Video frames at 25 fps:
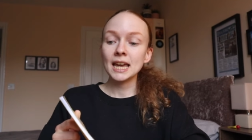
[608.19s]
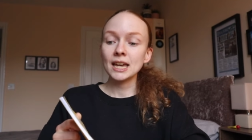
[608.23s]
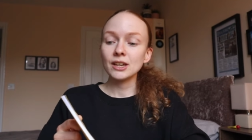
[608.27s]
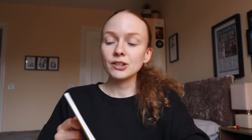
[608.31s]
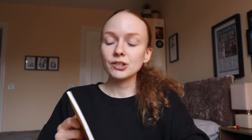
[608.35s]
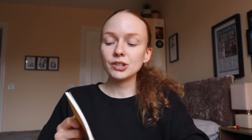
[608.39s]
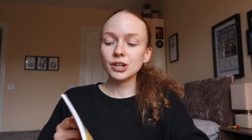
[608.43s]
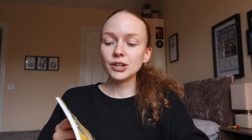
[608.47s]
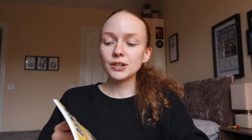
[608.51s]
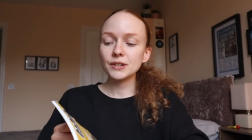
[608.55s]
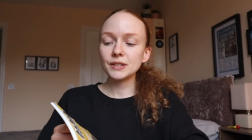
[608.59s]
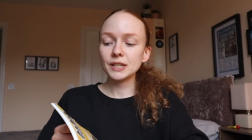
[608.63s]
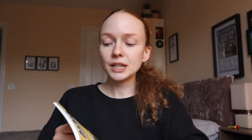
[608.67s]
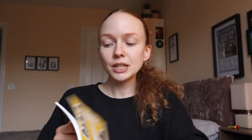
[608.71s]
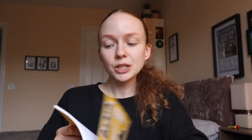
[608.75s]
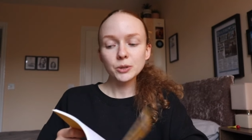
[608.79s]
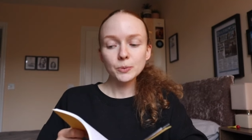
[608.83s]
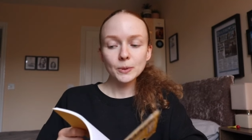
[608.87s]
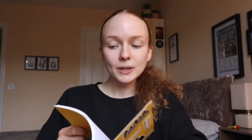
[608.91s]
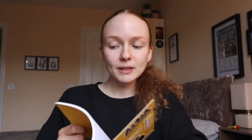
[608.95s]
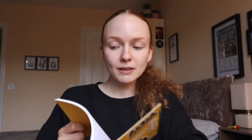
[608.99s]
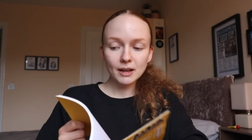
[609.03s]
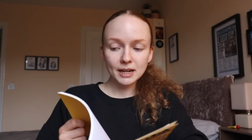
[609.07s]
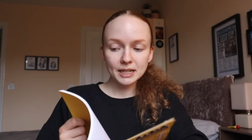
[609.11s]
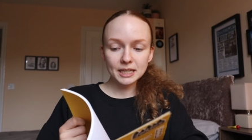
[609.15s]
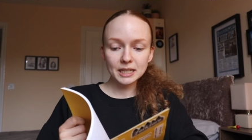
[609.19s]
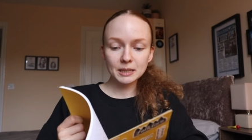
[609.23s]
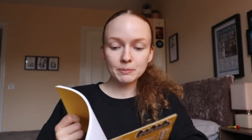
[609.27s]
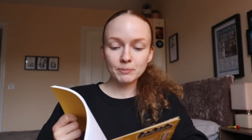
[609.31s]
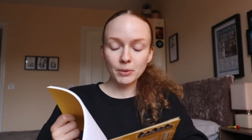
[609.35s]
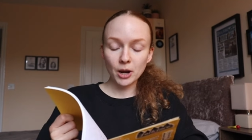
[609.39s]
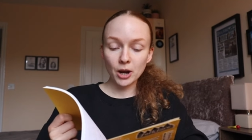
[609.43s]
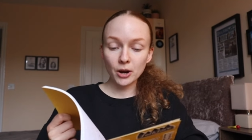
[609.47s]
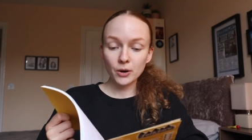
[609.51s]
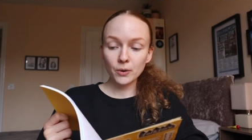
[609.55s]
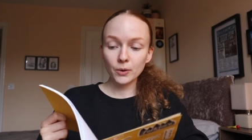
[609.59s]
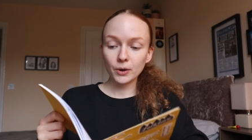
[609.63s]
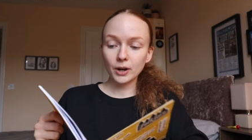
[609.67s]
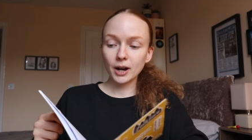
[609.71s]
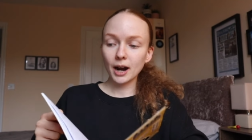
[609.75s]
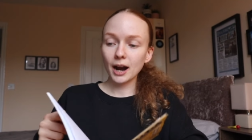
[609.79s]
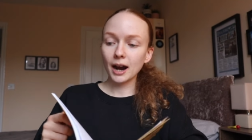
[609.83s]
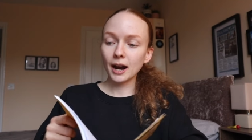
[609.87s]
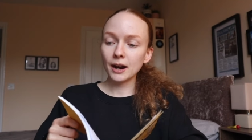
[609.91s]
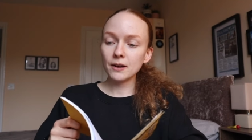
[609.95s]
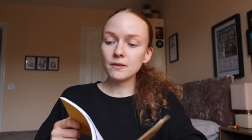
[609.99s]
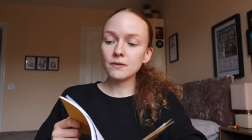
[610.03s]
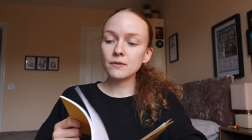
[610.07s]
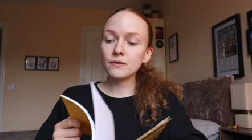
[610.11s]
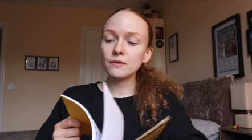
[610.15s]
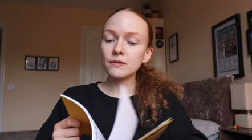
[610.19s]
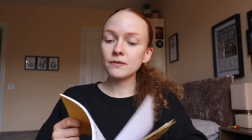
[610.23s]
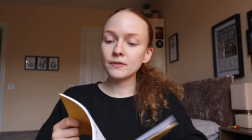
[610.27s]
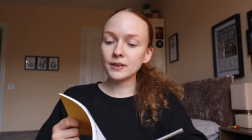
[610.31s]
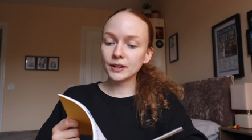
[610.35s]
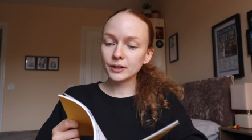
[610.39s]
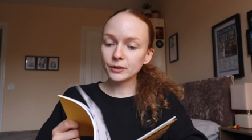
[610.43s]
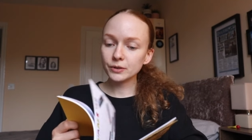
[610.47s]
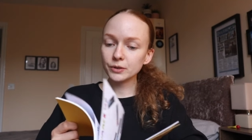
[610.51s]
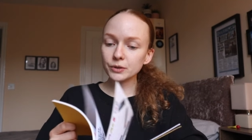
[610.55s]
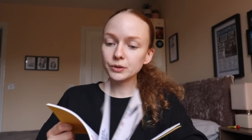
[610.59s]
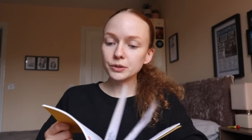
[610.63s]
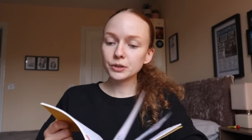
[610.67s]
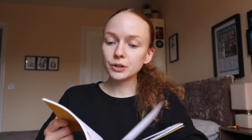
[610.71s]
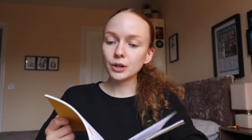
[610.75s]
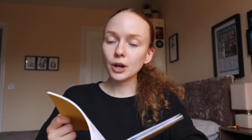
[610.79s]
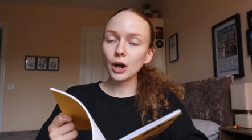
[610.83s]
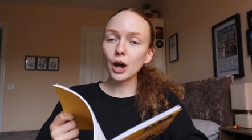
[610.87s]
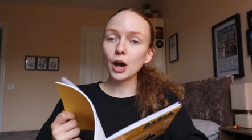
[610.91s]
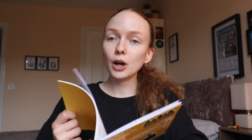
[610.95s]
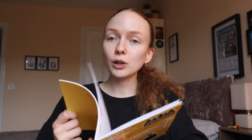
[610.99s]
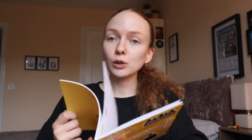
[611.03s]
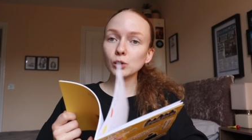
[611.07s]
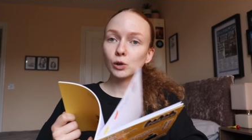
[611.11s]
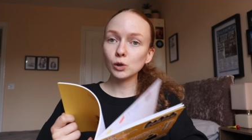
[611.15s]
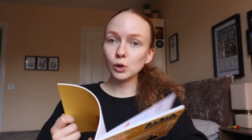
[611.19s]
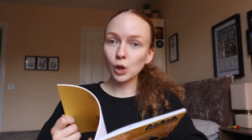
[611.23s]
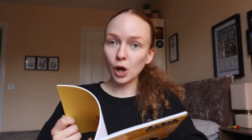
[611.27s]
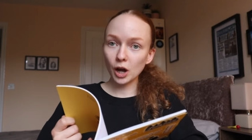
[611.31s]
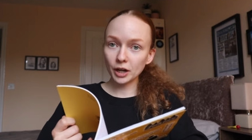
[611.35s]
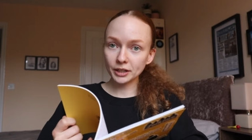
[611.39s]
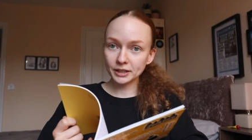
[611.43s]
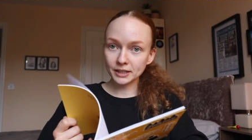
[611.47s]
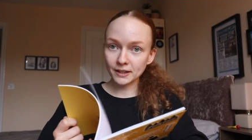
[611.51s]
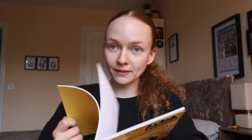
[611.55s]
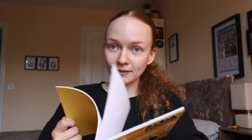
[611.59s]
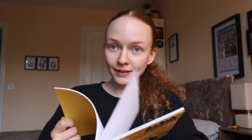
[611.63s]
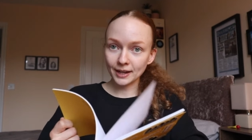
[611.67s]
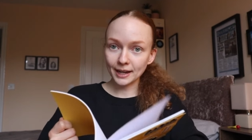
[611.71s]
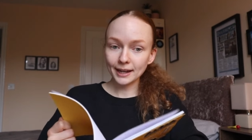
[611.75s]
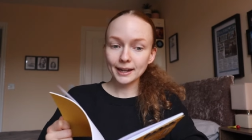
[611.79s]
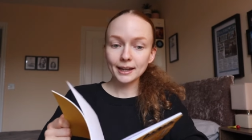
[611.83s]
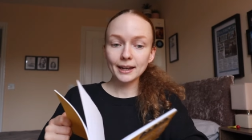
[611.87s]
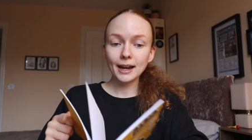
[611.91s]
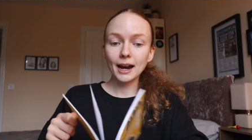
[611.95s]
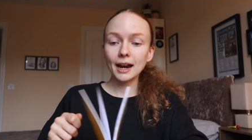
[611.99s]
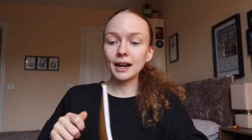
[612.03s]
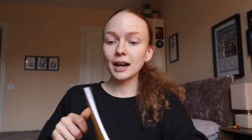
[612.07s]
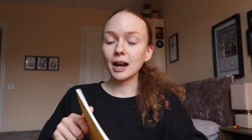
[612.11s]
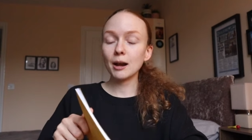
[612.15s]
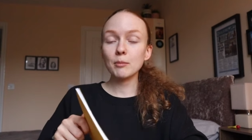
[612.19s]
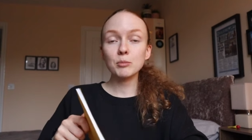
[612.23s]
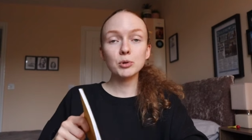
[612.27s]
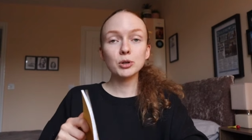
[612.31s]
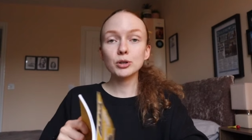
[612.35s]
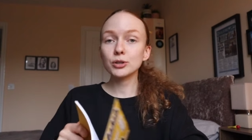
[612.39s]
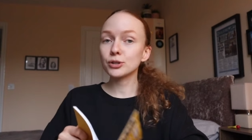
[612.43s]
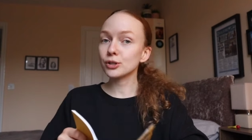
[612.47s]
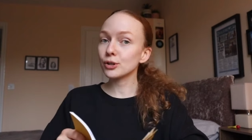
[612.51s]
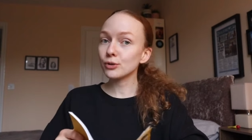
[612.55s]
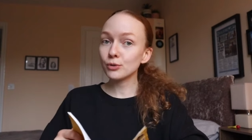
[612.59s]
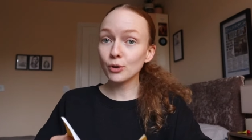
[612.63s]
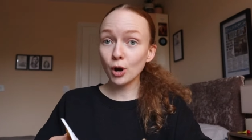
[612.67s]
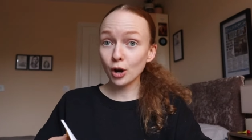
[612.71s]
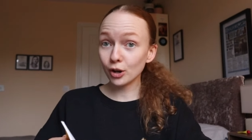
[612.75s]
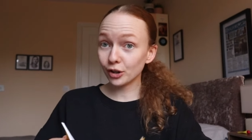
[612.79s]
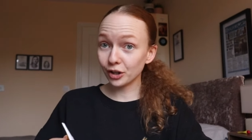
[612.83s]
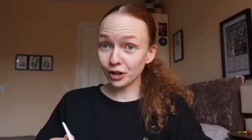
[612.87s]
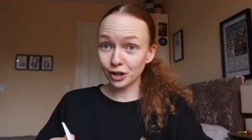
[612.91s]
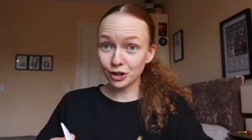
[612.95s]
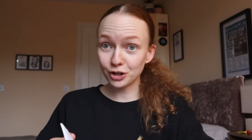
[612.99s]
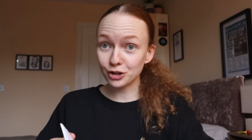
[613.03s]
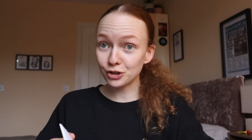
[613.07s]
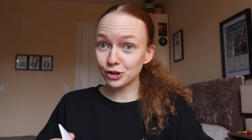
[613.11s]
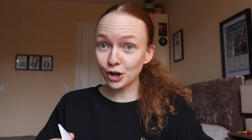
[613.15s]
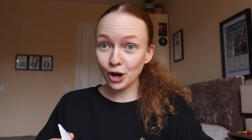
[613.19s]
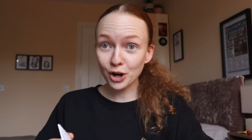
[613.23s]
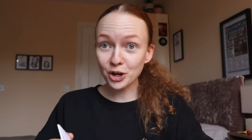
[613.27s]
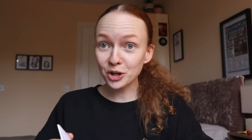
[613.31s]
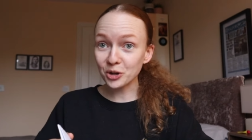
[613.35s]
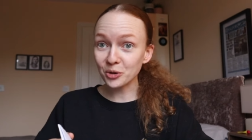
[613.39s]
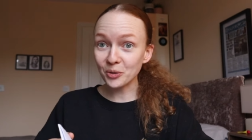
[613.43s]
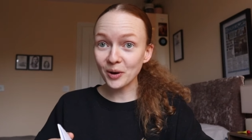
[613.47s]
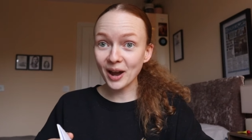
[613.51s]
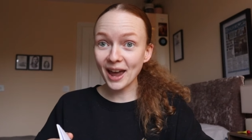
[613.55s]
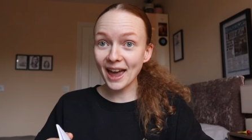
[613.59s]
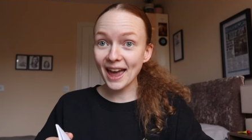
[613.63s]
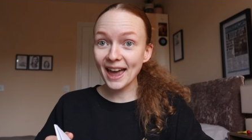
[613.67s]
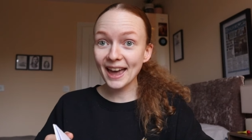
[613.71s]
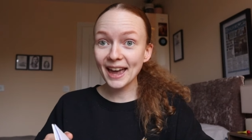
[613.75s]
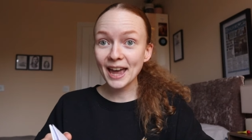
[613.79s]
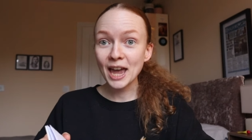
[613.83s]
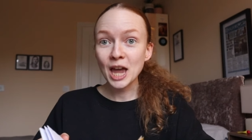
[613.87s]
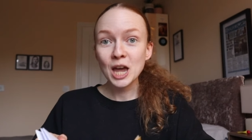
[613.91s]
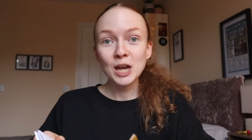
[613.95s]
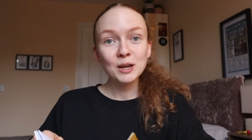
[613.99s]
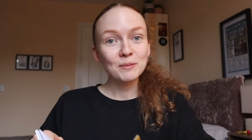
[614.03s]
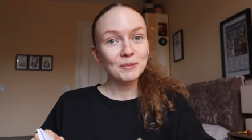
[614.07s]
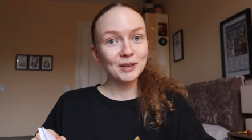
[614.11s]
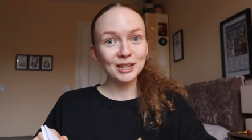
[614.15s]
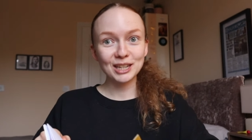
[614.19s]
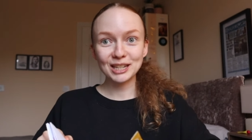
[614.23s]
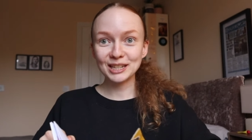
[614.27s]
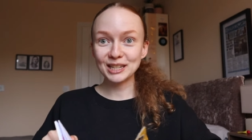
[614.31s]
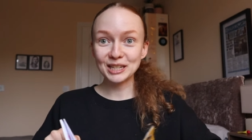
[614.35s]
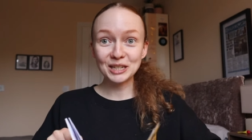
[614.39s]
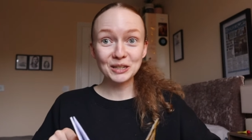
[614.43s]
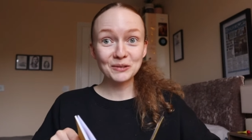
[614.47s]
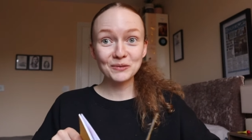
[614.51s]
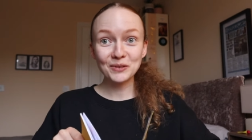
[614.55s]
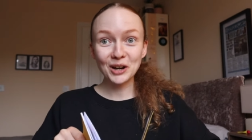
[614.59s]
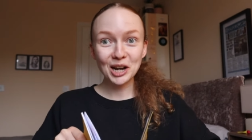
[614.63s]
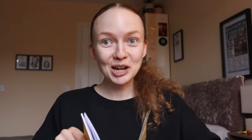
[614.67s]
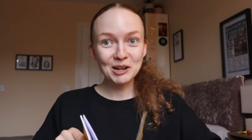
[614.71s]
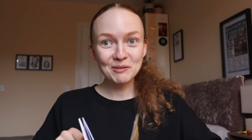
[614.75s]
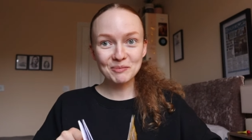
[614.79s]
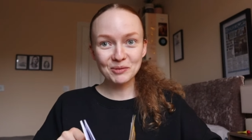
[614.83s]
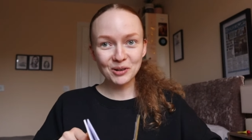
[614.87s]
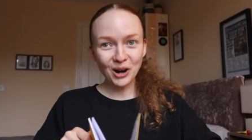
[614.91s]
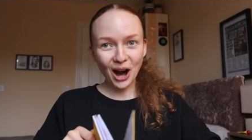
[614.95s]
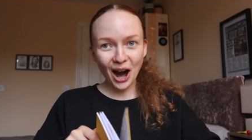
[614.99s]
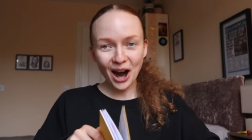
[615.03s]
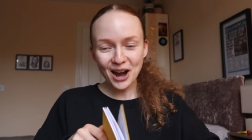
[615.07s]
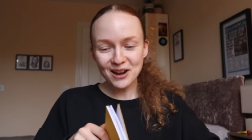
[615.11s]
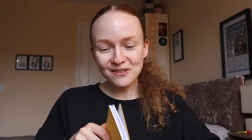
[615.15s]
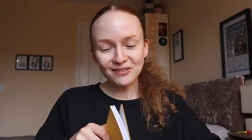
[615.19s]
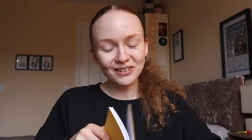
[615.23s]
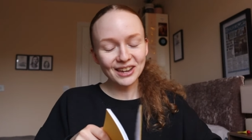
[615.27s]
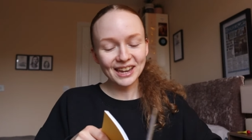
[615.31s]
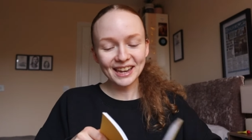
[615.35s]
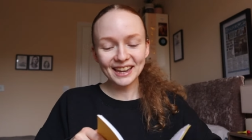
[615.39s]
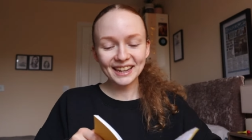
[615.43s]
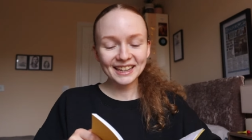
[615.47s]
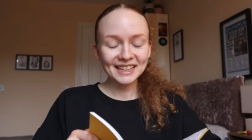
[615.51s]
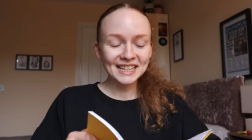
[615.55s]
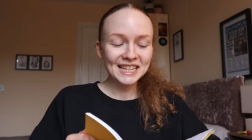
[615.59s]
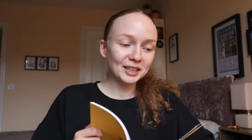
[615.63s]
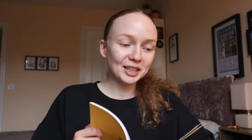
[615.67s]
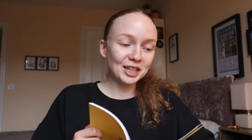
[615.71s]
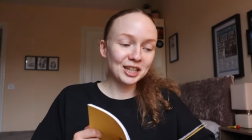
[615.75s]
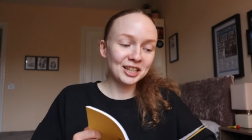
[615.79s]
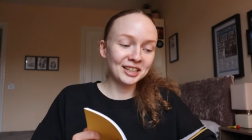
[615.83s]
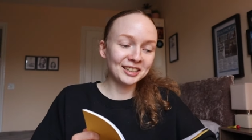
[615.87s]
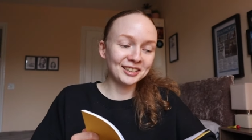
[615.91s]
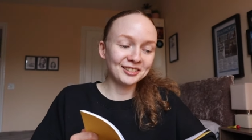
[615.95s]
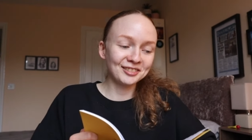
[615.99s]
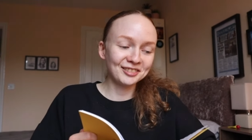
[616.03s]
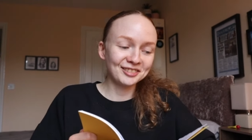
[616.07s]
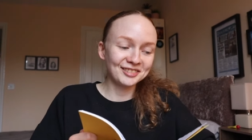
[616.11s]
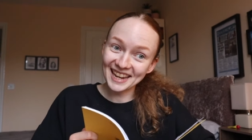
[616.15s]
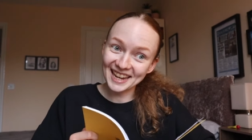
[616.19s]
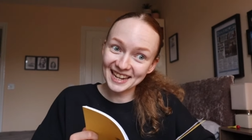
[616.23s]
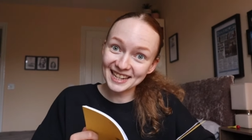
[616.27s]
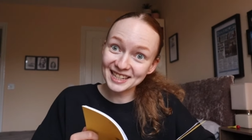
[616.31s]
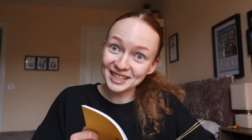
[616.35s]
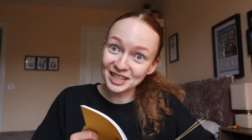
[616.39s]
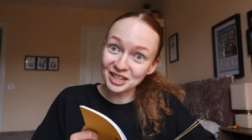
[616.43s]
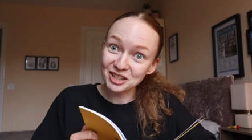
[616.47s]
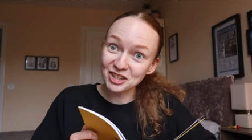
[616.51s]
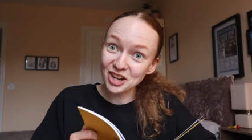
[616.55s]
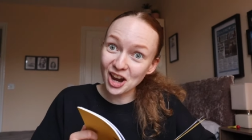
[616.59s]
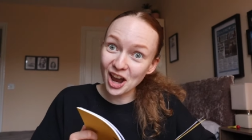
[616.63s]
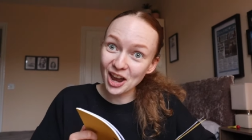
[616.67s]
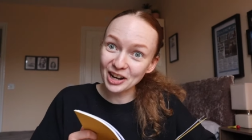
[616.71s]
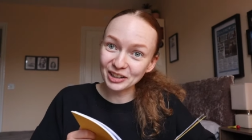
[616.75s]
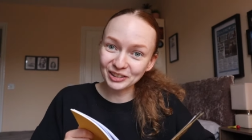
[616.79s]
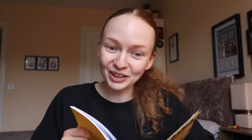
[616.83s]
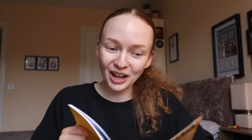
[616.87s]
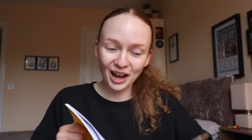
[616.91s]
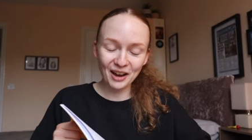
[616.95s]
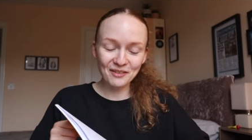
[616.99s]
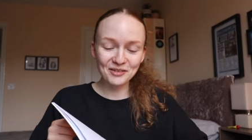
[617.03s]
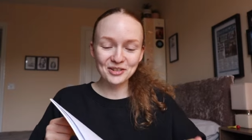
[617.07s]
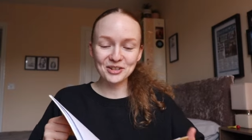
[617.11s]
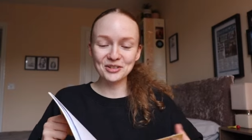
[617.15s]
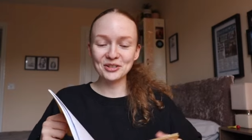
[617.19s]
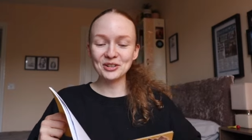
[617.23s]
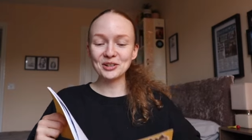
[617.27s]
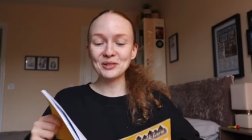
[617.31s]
So since we last spoke, I've filled a lot of it, and I'm also not going to show you it because it's very private. It is a journal after